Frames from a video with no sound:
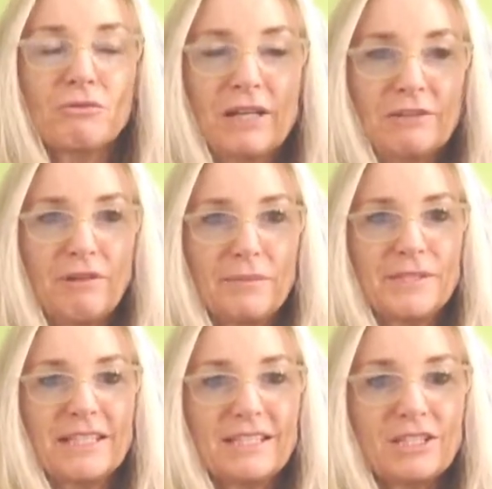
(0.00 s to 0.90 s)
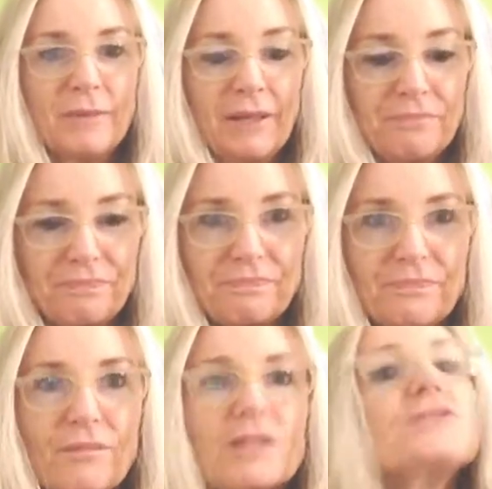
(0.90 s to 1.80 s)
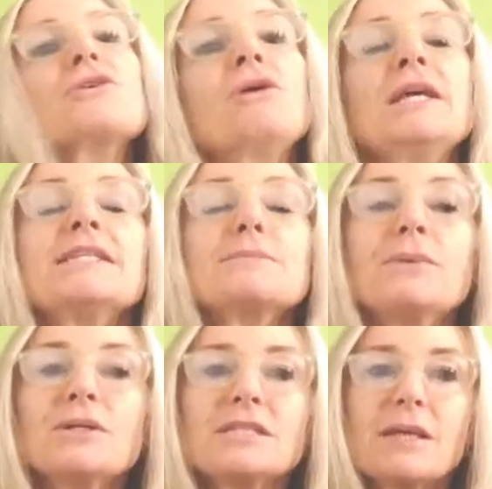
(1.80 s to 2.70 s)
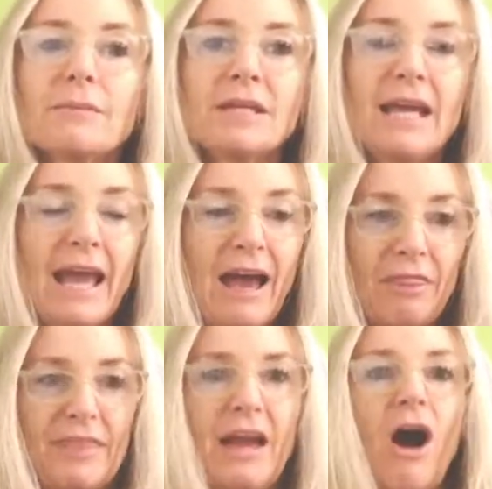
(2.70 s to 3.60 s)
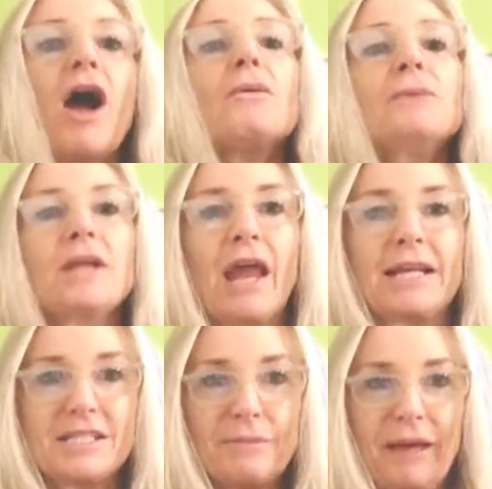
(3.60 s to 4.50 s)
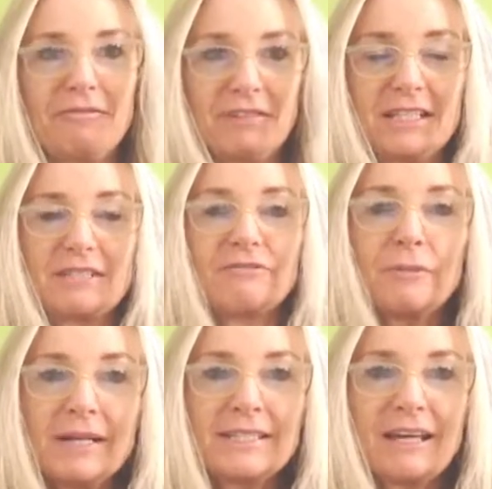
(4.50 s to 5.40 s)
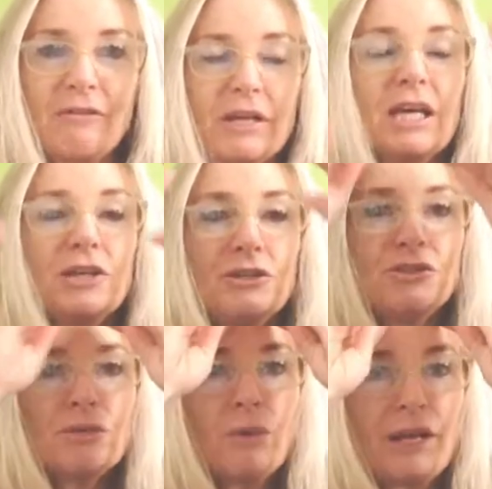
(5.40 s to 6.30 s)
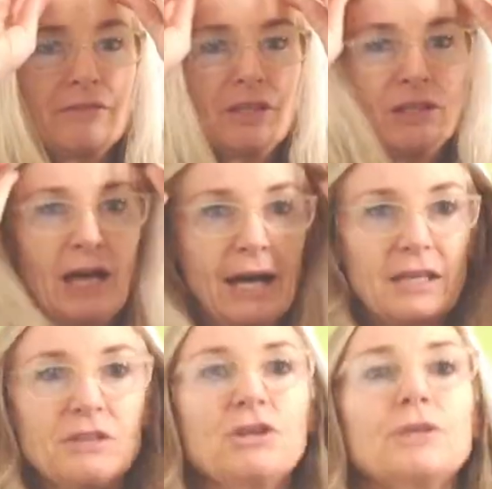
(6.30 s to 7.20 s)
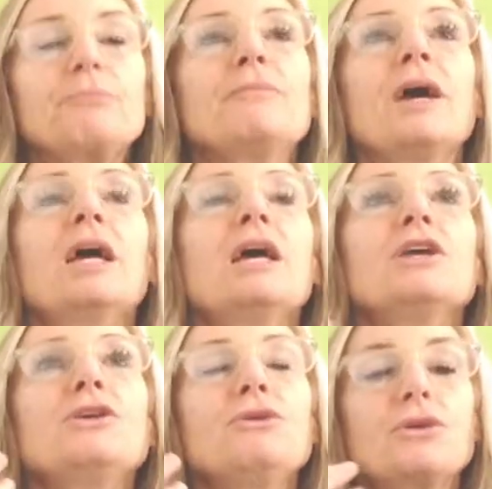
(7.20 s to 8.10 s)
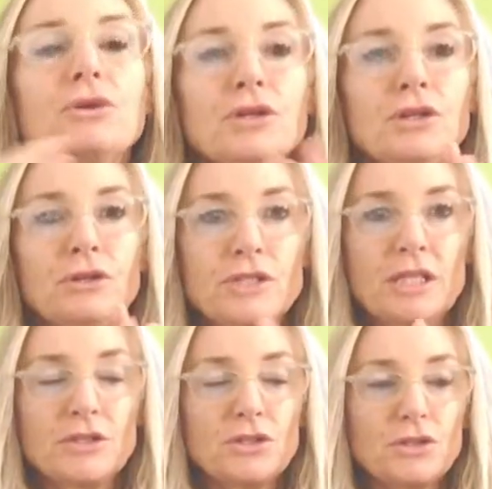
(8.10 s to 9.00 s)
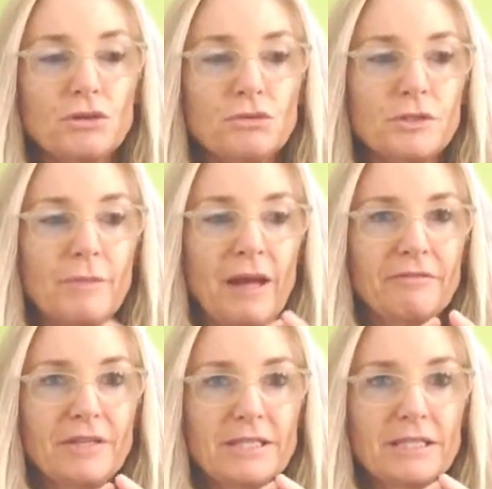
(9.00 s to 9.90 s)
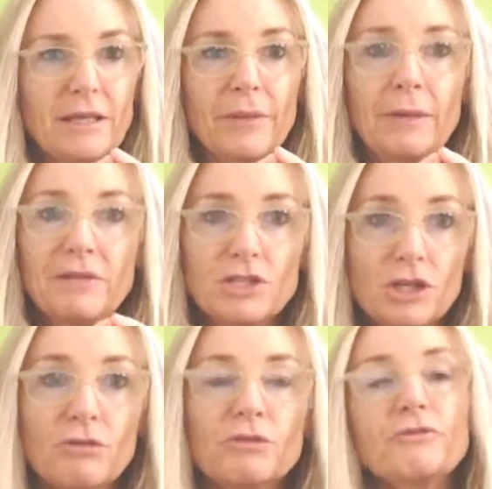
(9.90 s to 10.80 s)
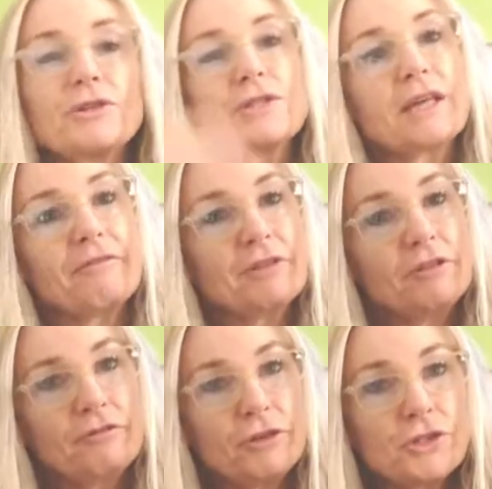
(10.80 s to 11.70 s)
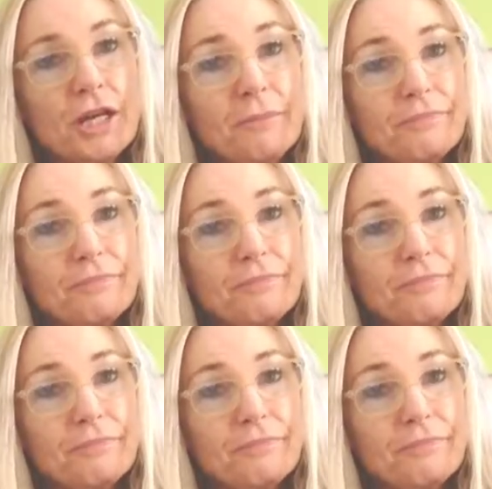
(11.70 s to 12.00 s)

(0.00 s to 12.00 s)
really represents to me. So let's put something out there. I would like to manifest for myself. You do whatever you like. You could use it as a tool to manifest something material for yourself in the future.